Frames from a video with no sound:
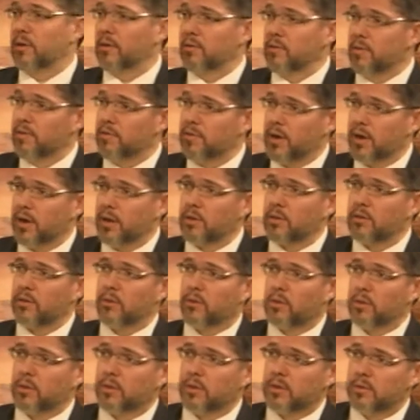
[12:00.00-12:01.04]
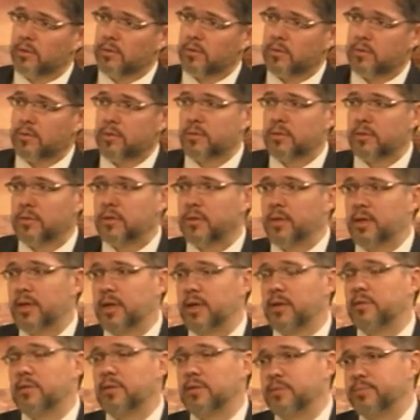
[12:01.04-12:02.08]
of the father or of the
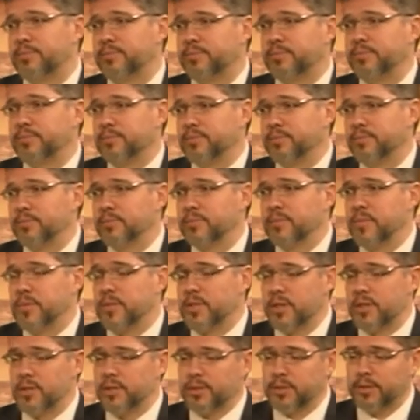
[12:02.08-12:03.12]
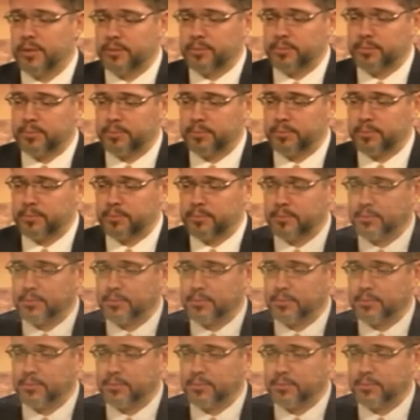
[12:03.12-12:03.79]
devil. Right. Essentially. Let